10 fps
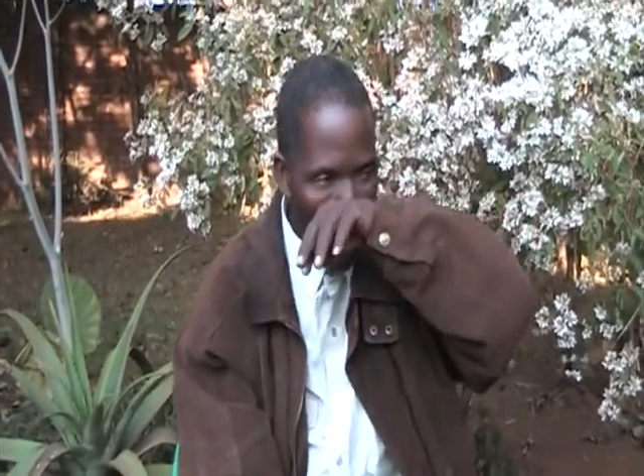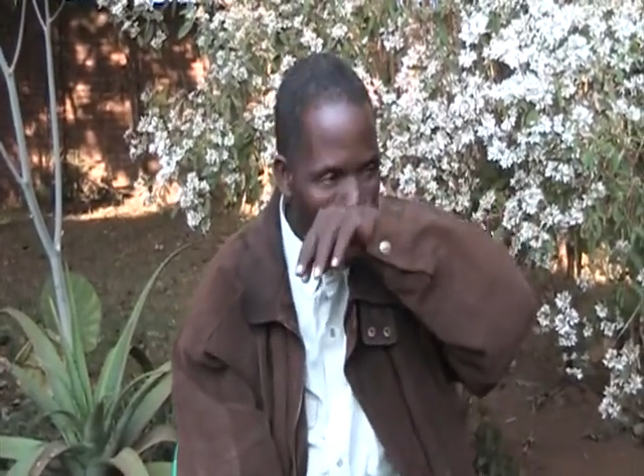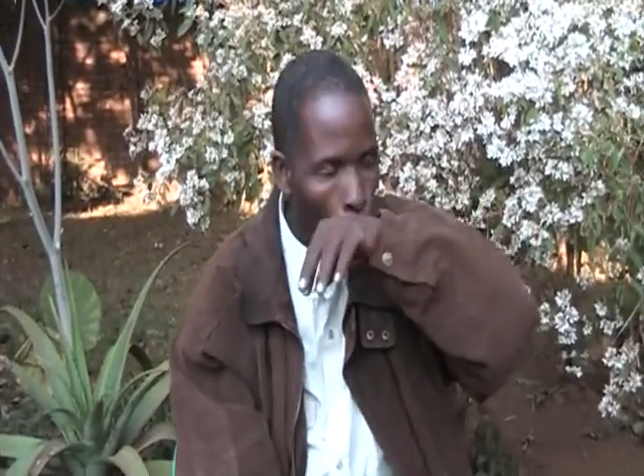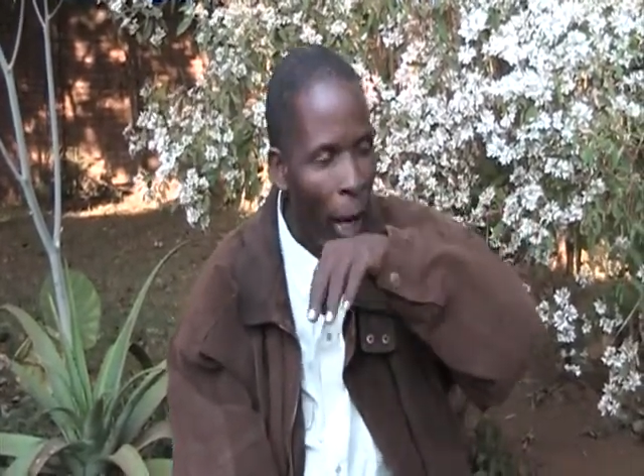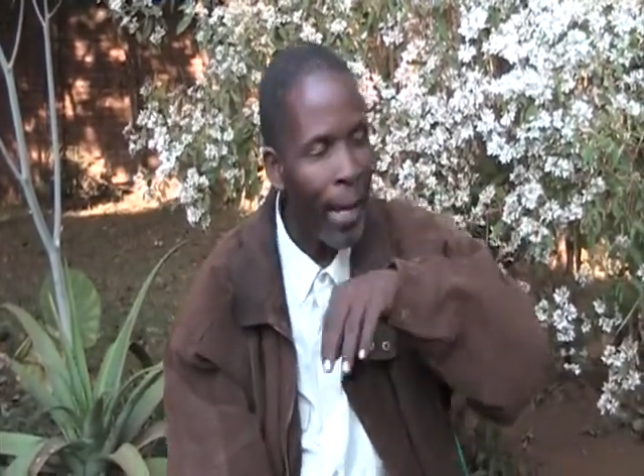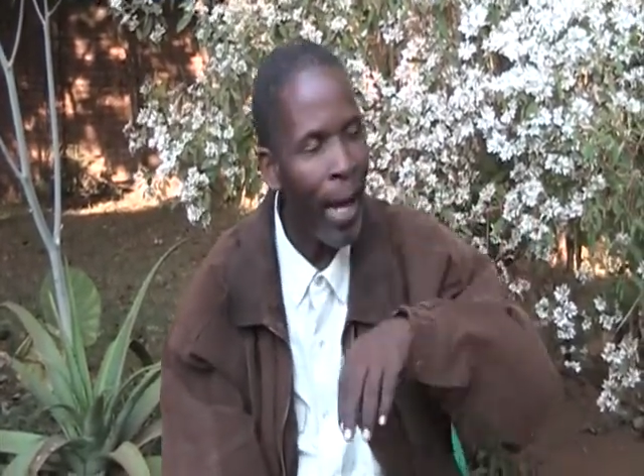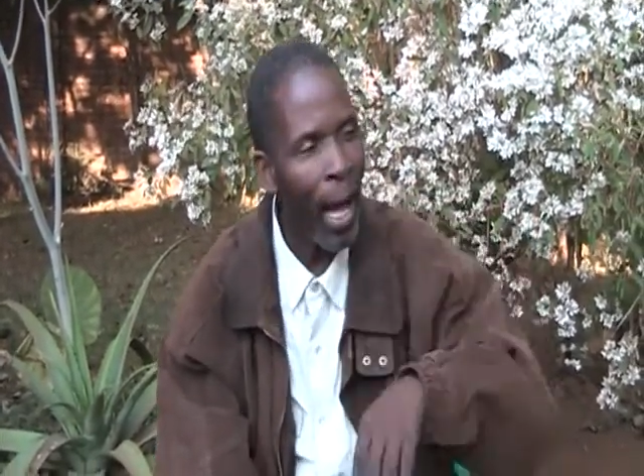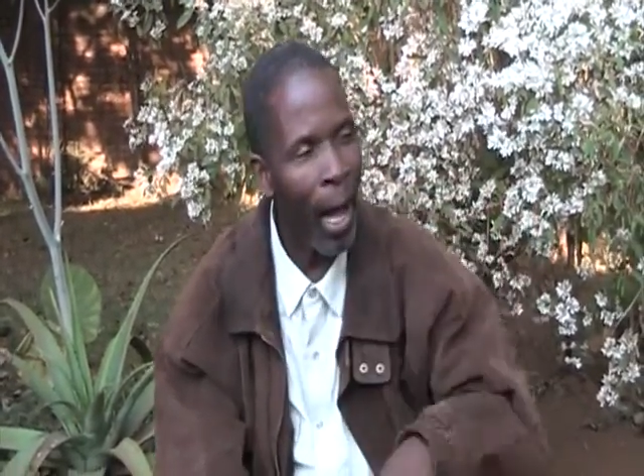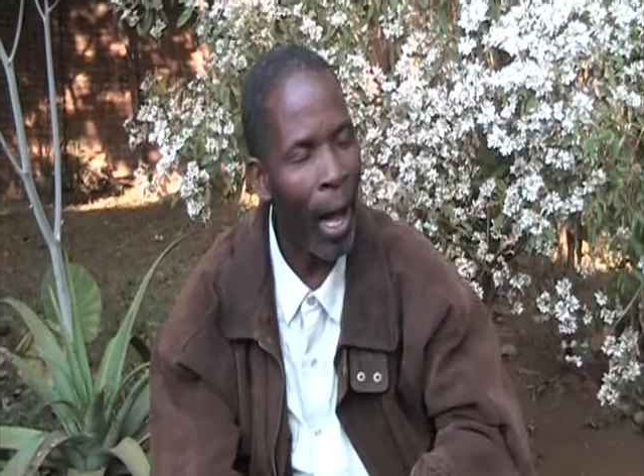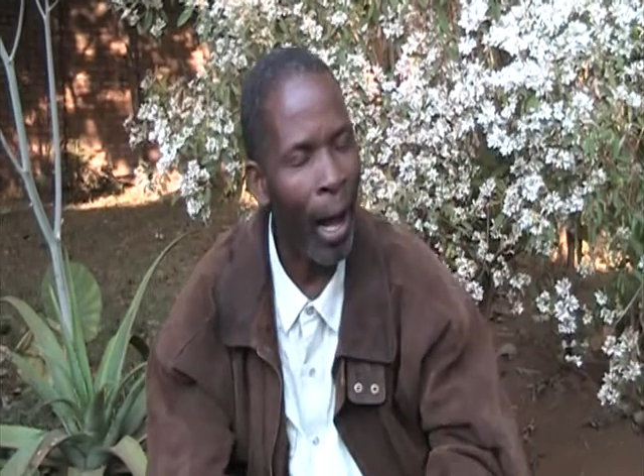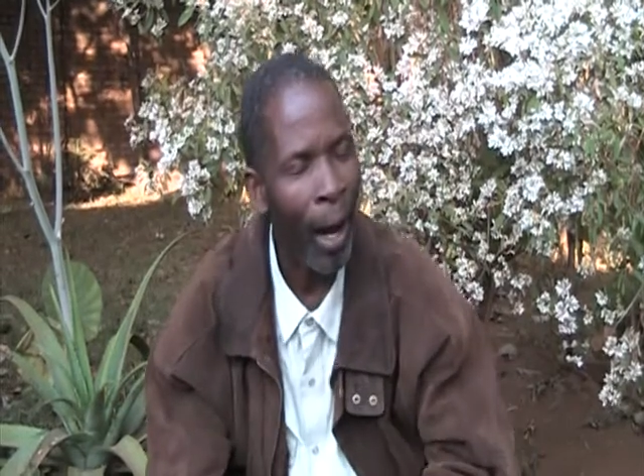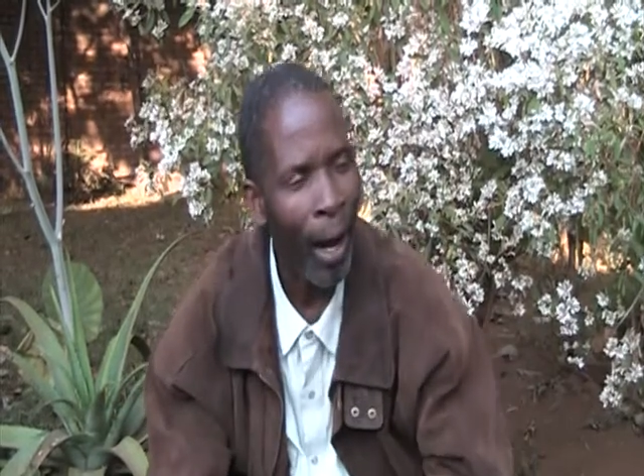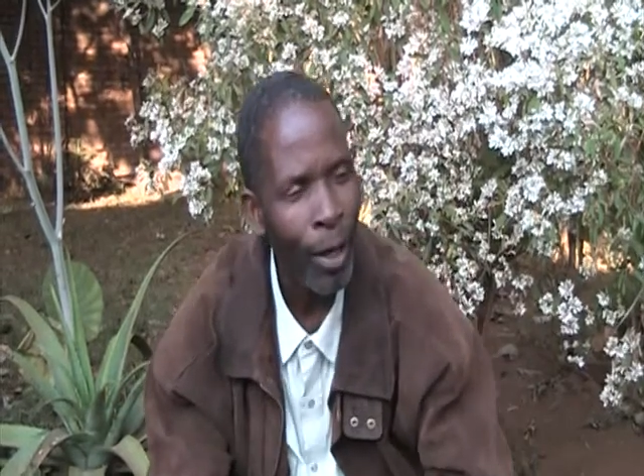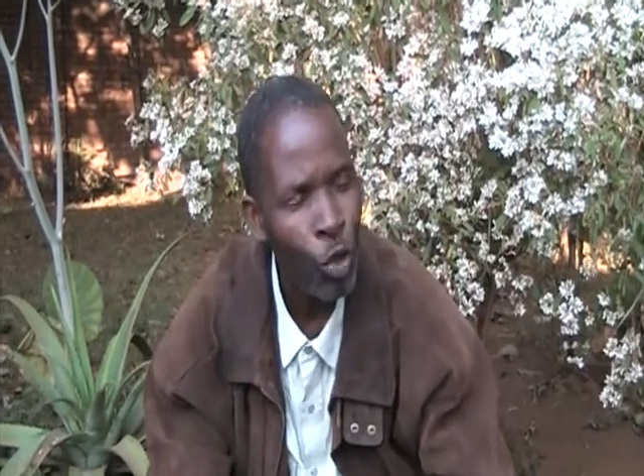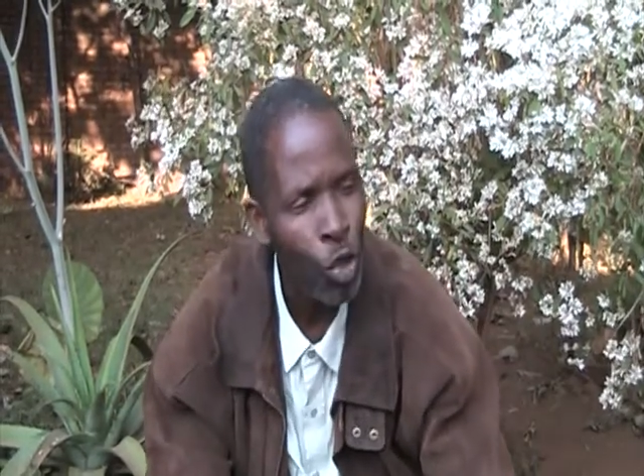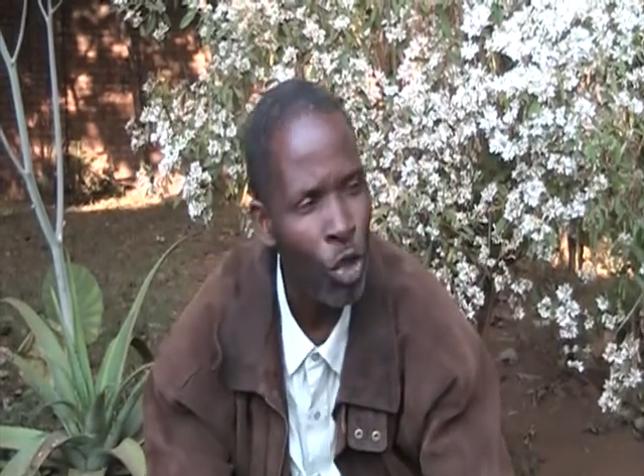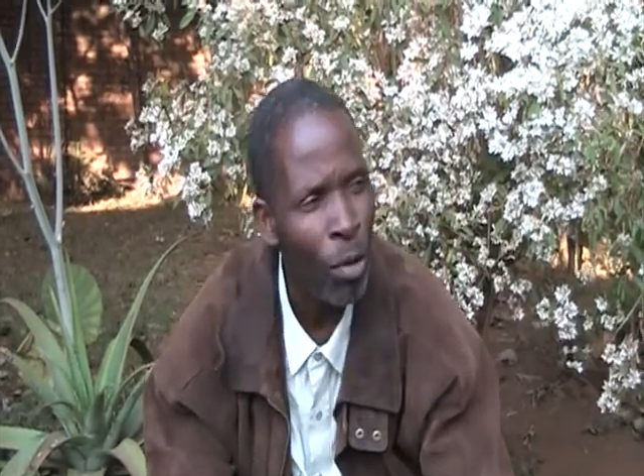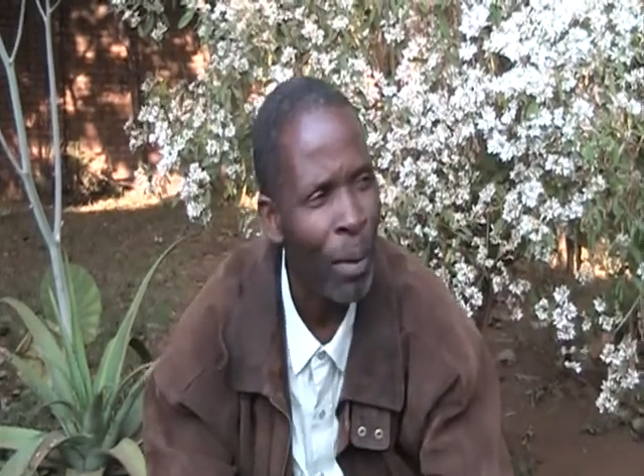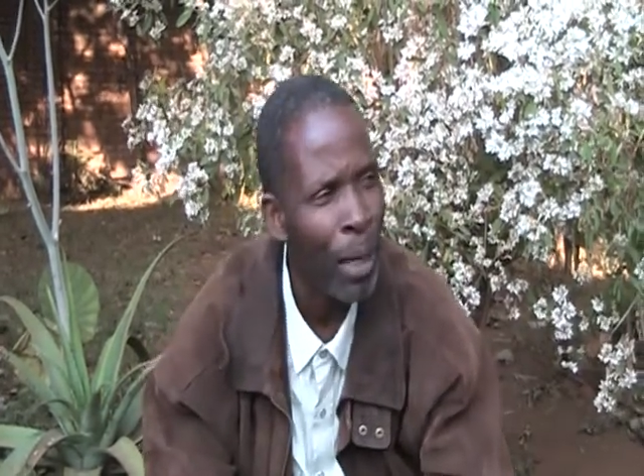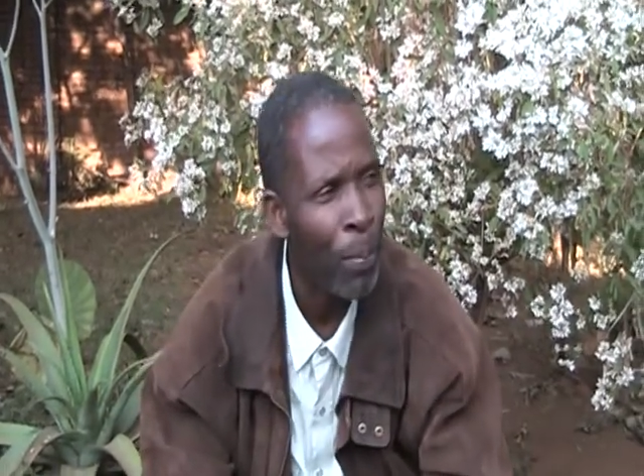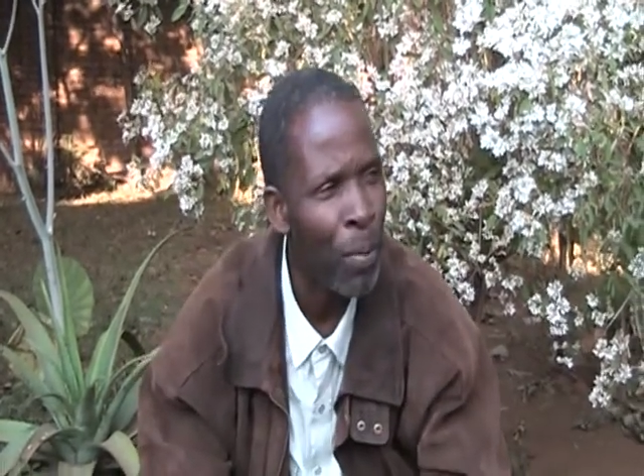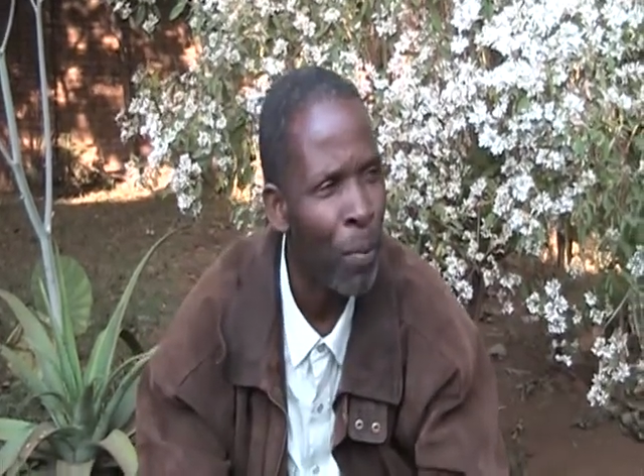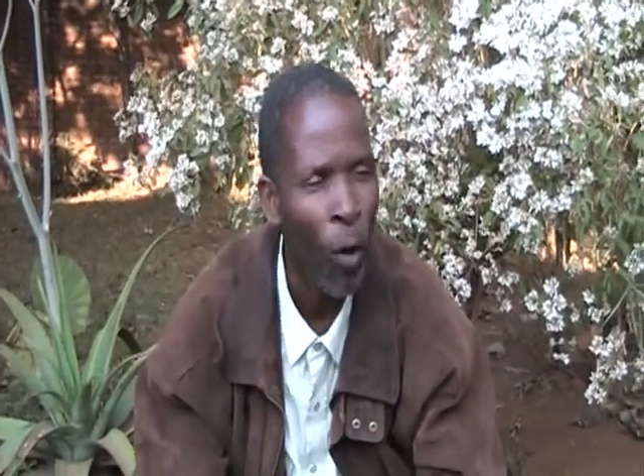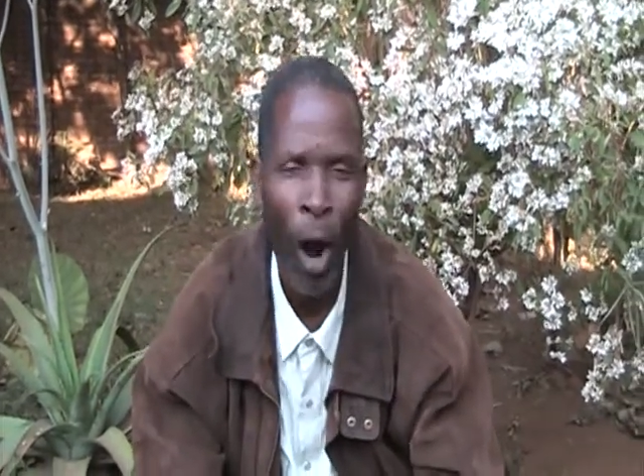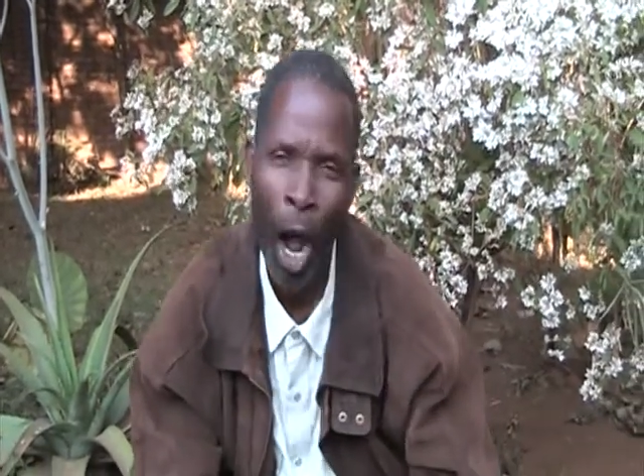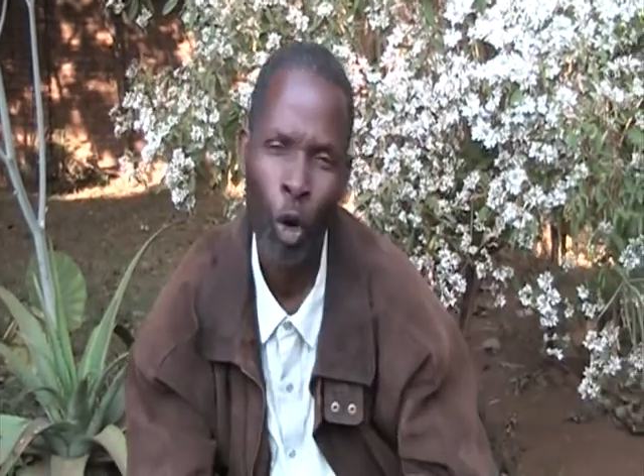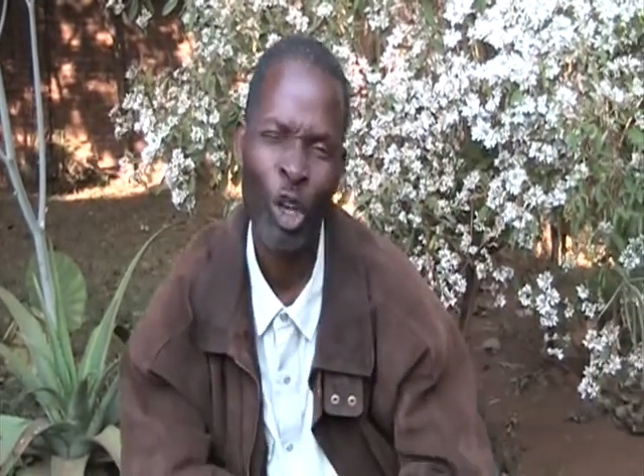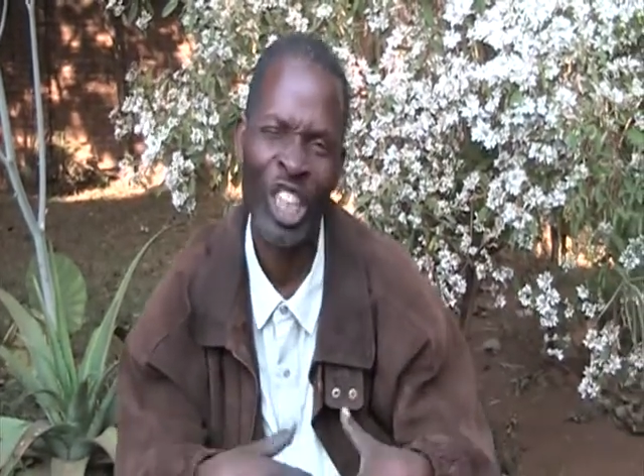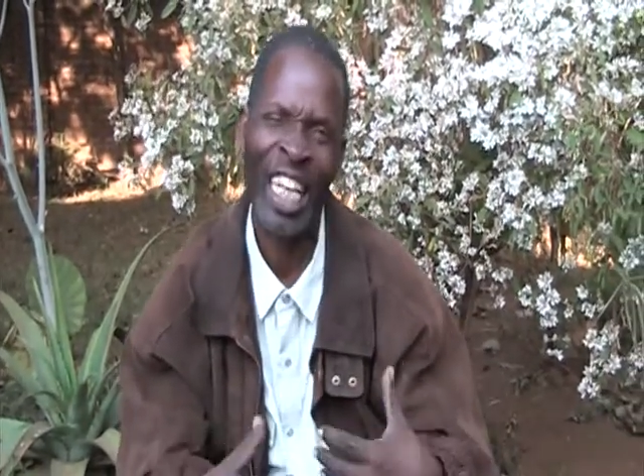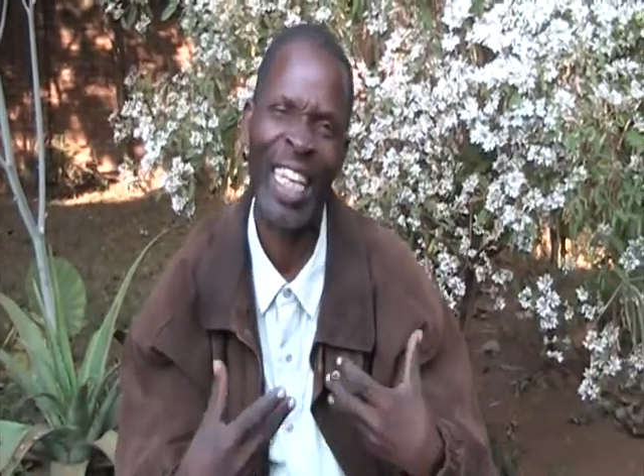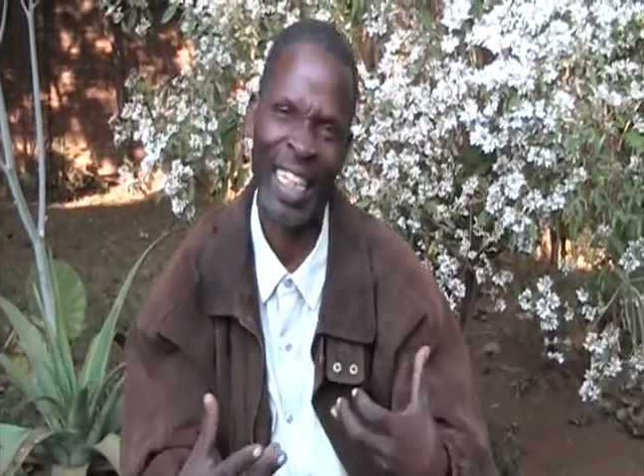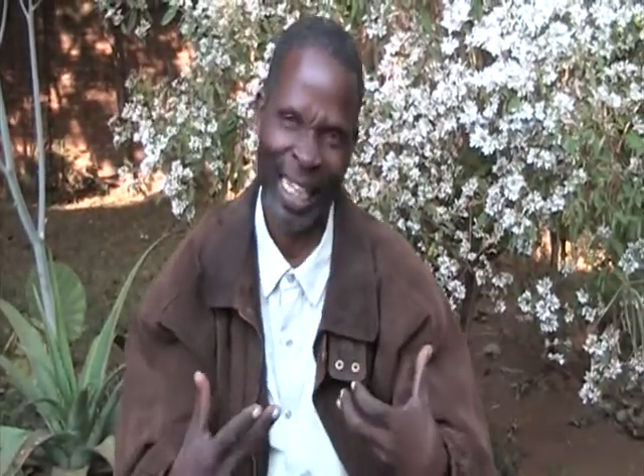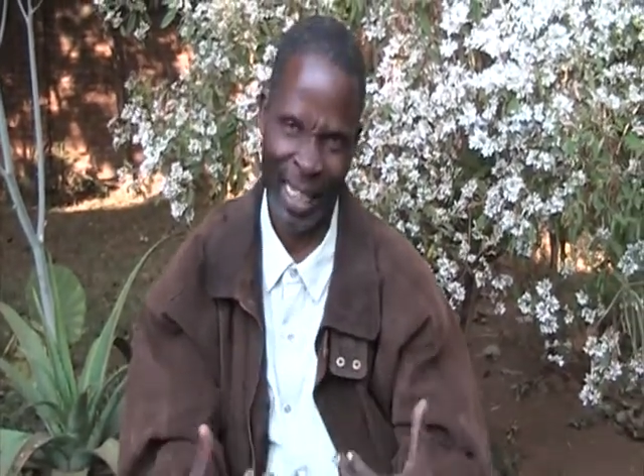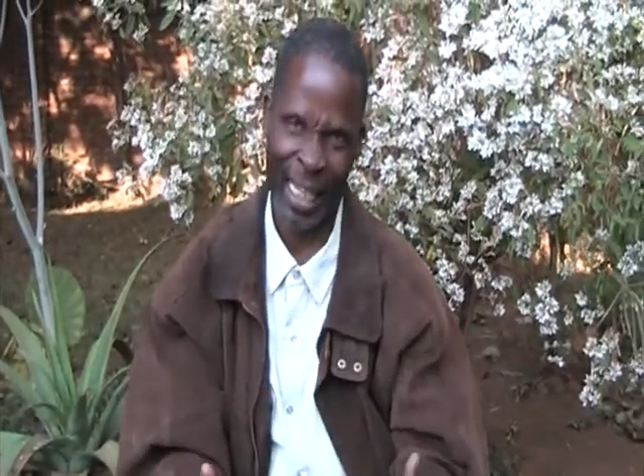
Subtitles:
where so many people are contented